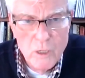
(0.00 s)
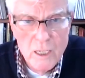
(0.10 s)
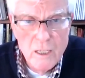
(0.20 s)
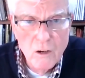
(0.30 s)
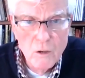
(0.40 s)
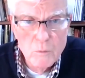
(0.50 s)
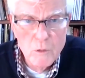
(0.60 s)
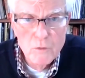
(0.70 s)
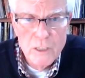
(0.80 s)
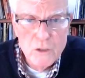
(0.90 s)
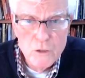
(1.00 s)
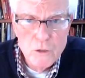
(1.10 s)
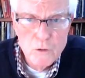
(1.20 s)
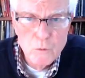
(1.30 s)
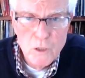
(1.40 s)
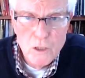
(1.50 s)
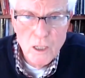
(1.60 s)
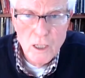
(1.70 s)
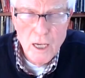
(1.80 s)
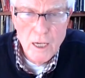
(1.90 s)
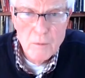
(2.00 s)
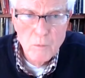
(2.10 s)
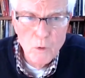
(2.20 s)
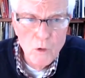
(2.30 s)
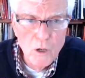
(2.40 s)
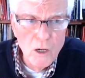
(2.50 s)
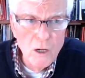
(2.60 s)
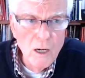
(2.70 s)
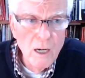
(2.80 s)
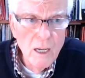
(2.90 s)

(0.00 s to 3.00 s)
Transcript: we are moving to with a lot more